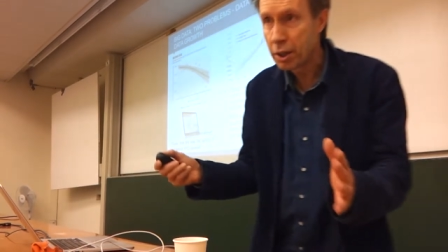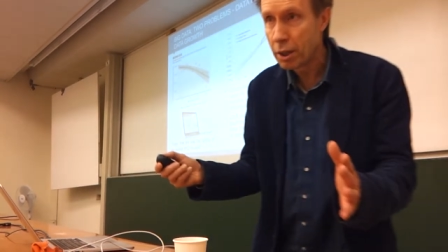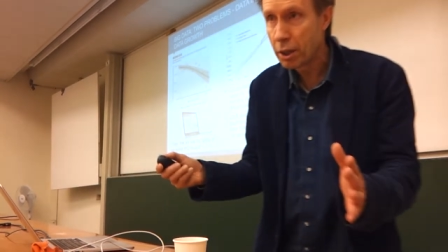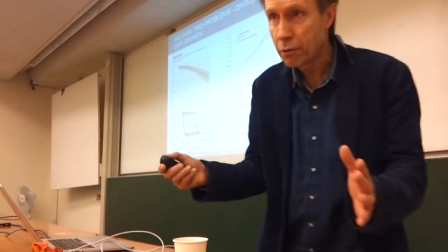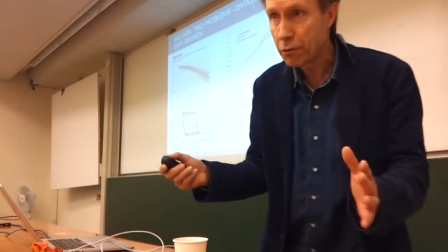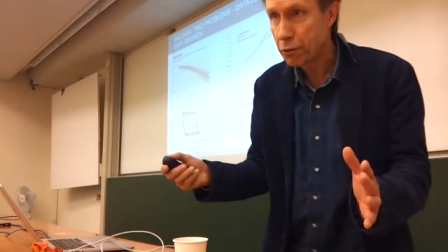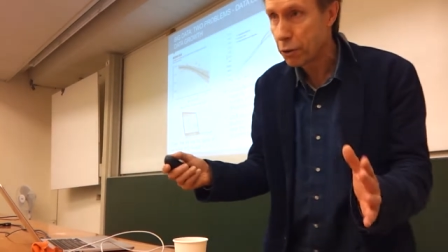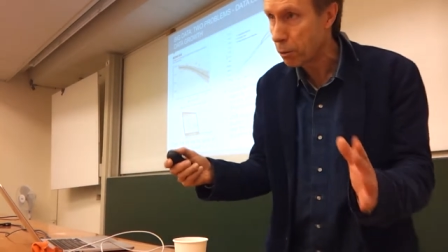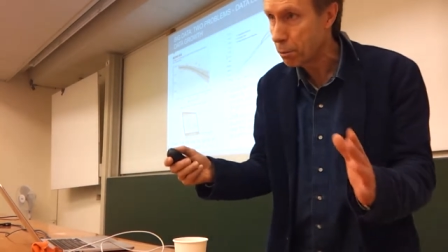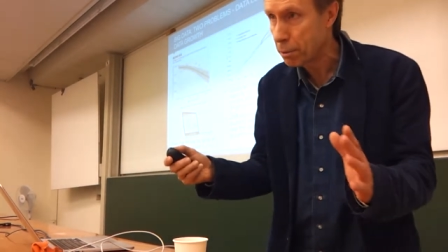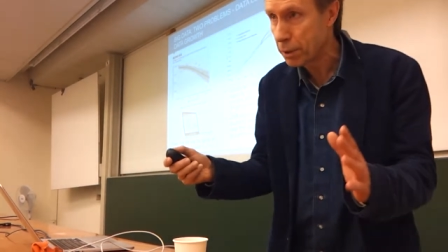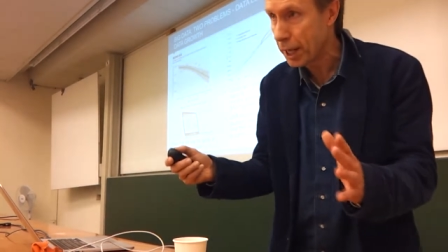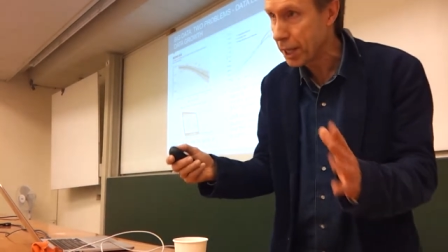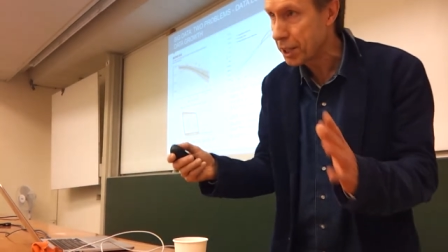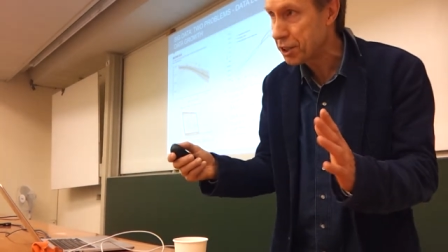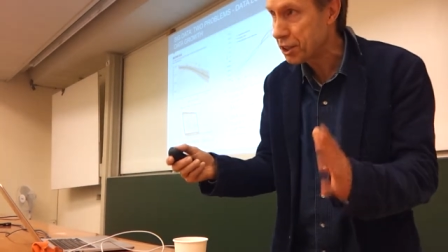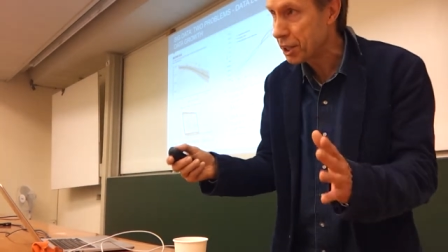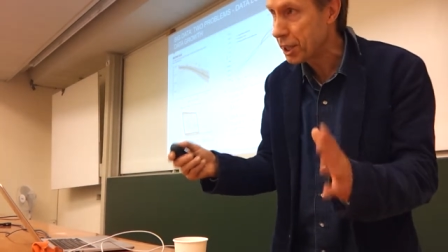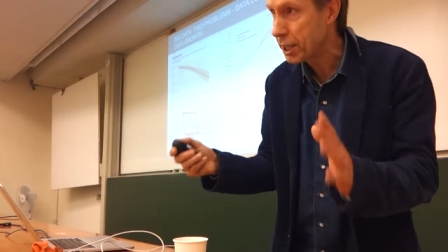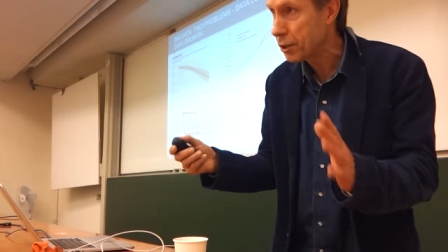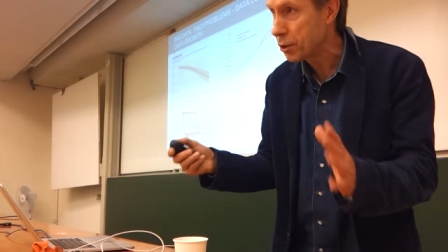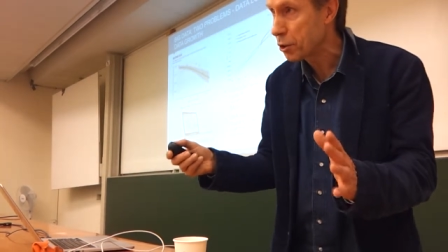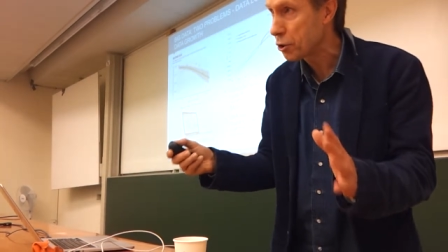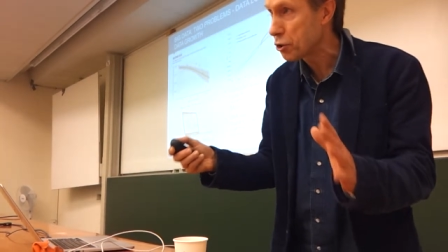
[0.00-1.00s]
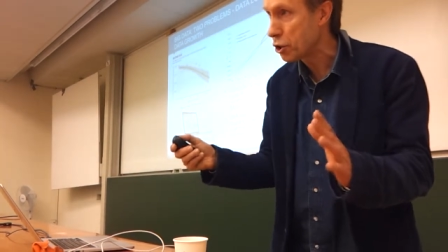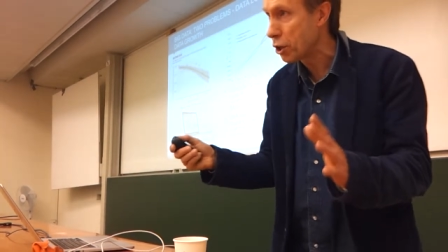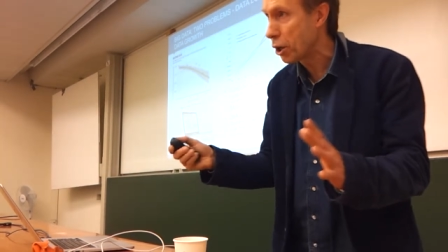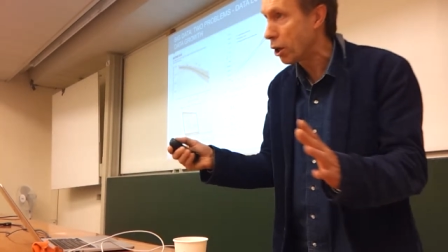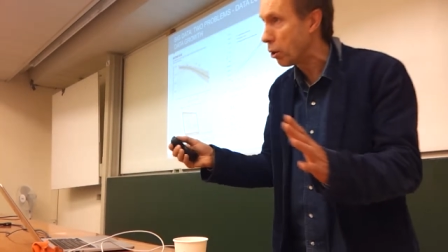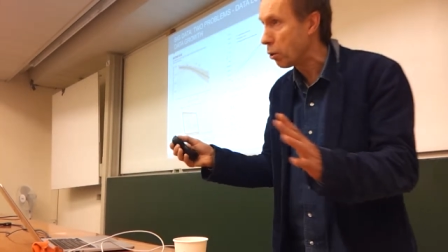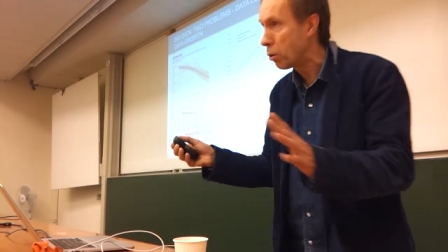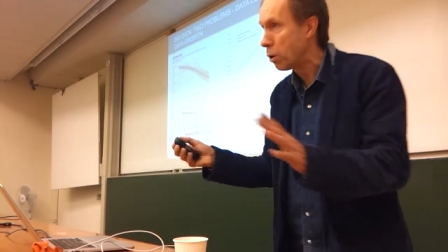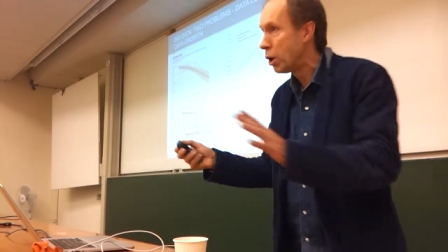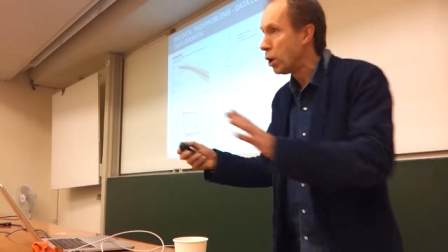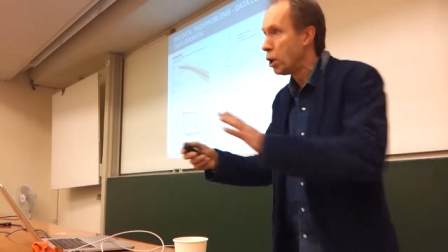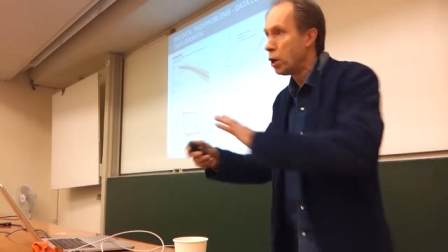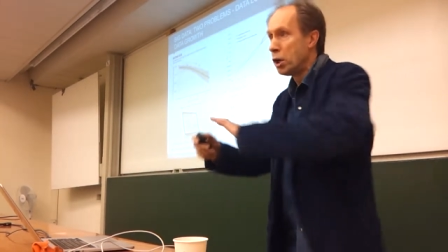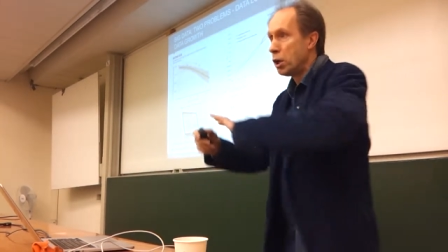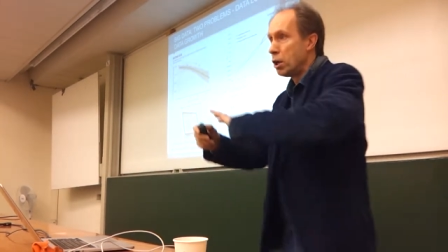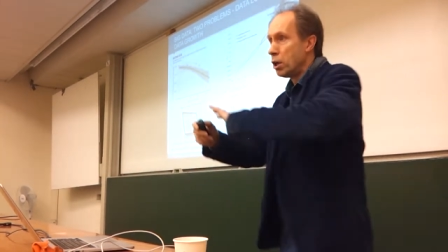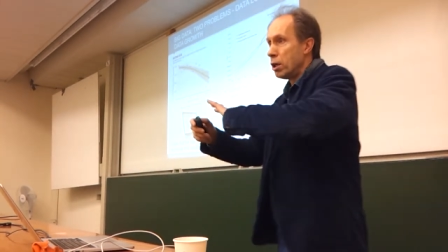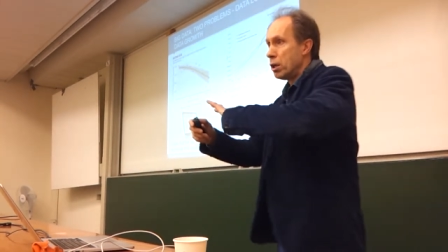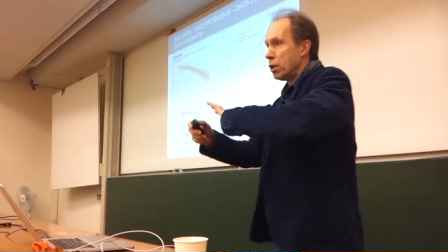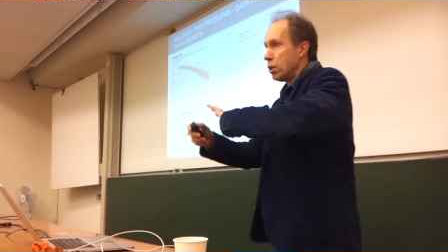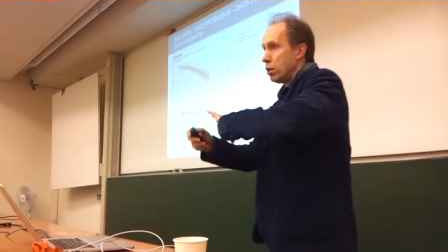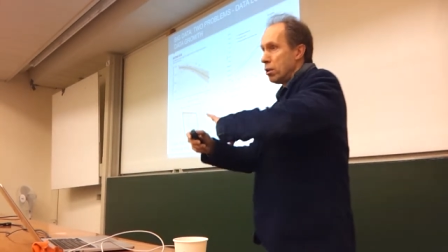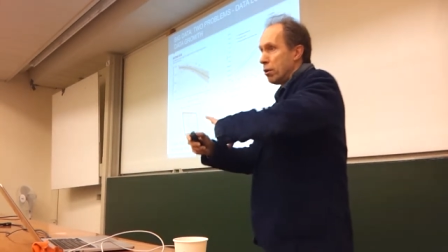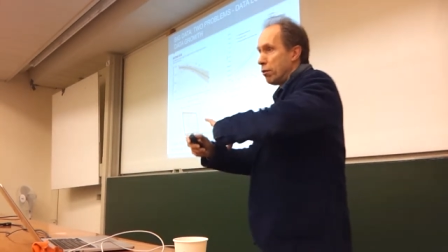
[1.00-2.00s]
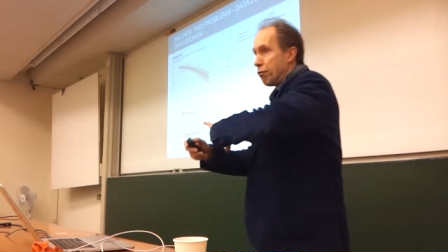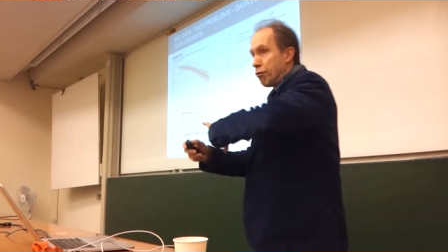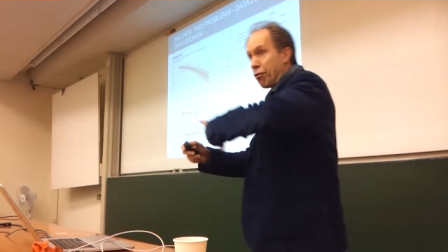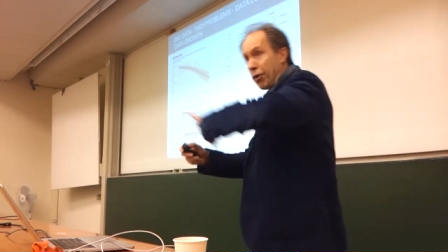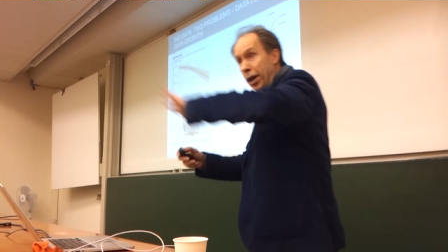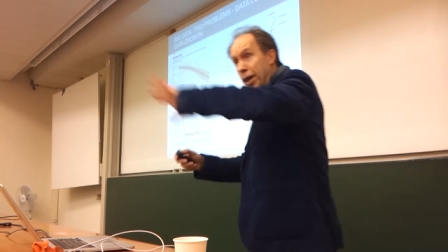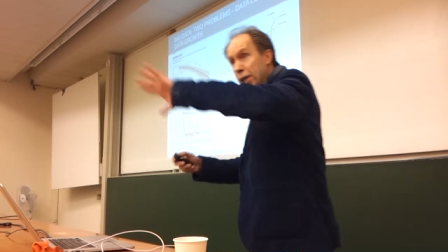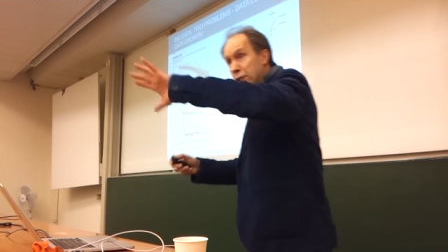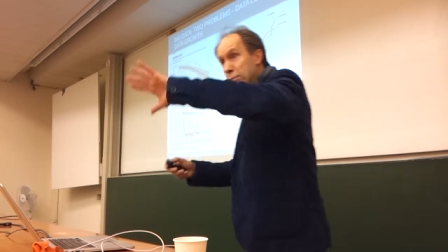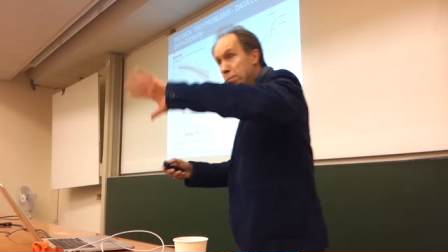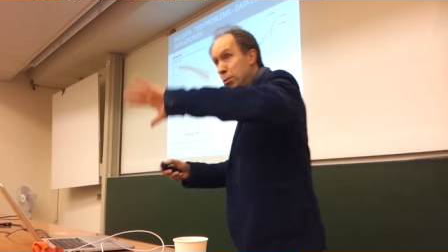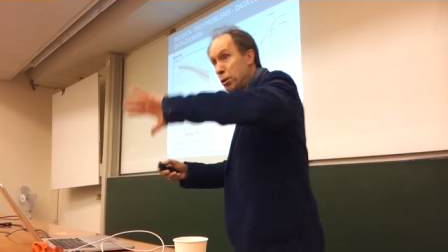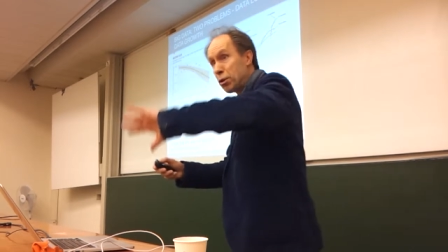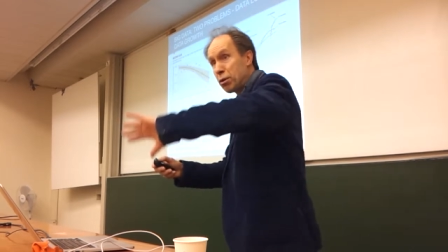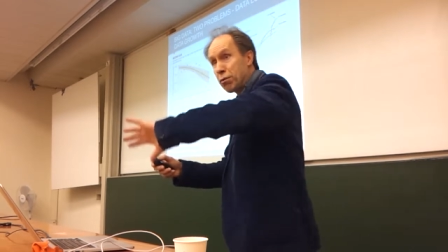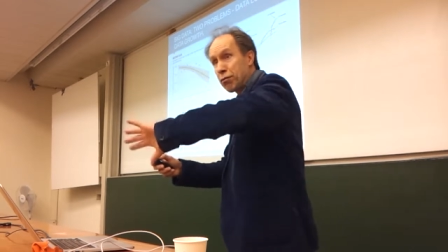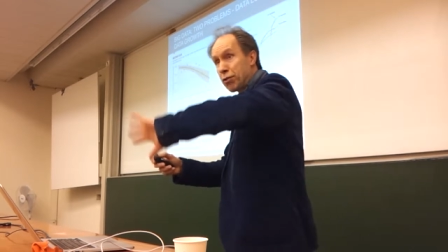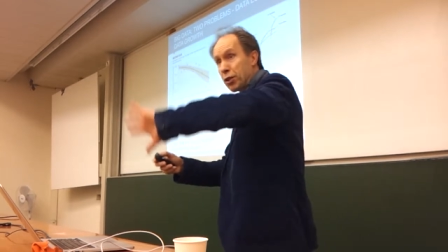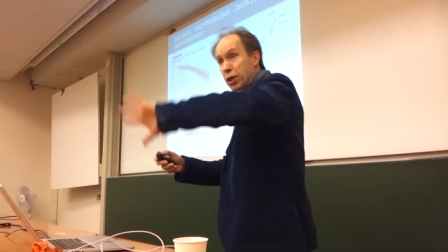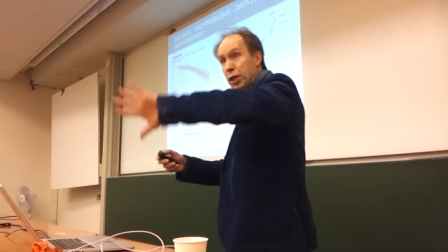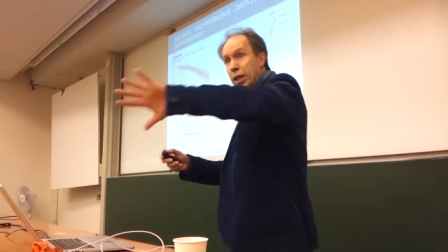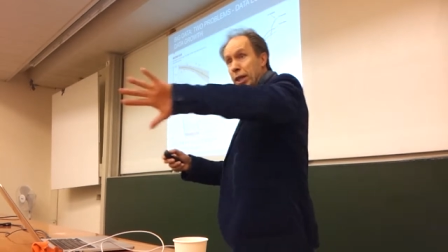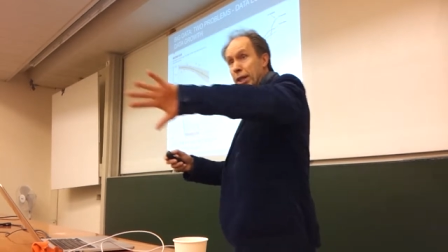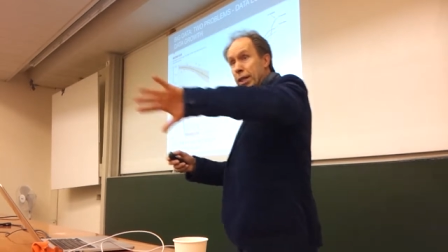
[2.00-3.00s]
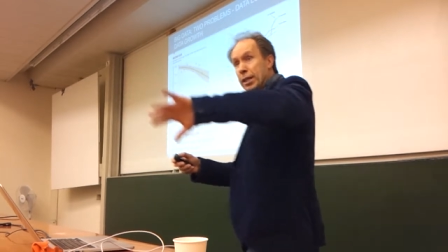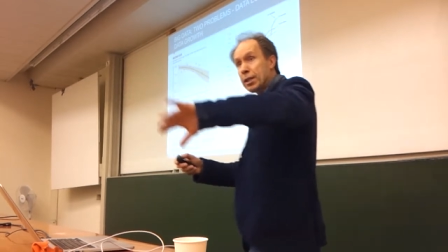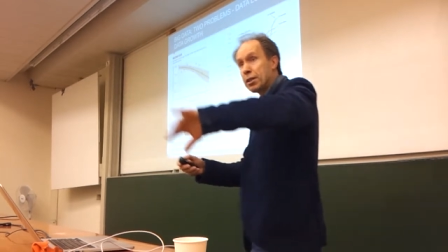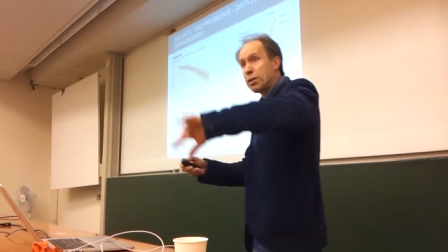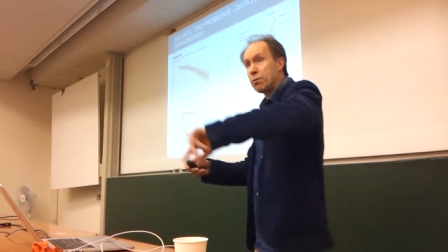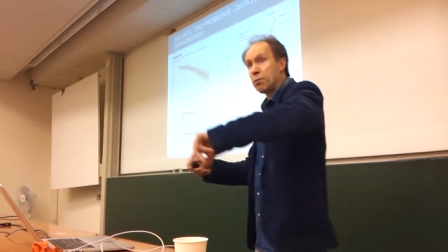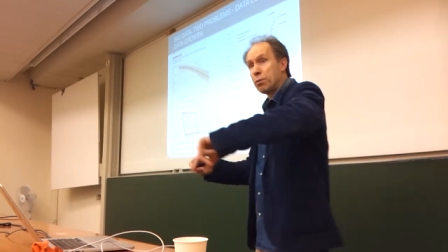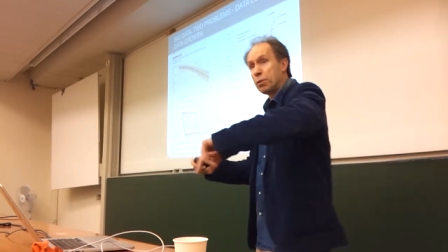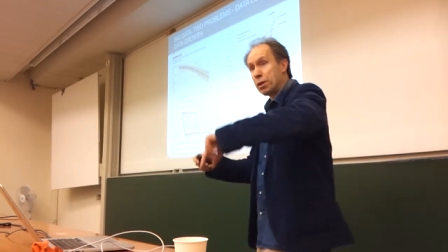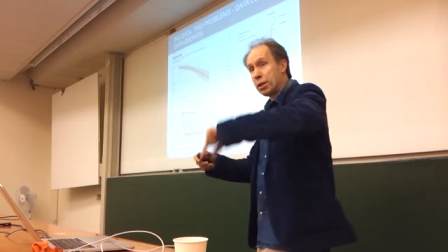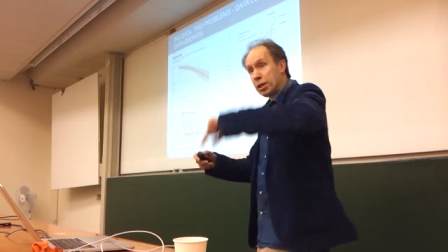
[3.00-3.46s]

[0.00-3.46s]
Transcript: from next year or so, Facebook, forget it, we